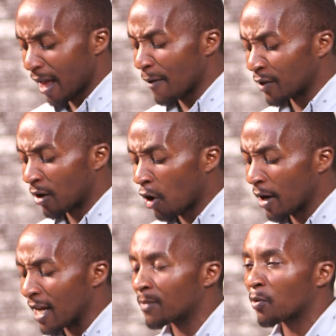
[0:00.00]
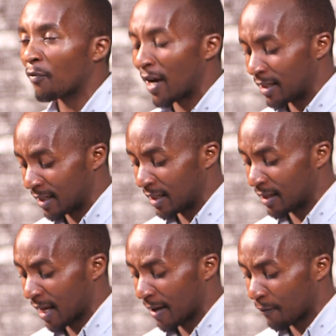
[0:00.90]
after God has provided
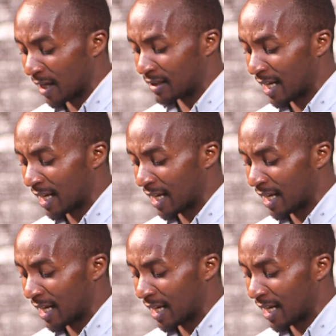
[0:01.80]
in uh, verse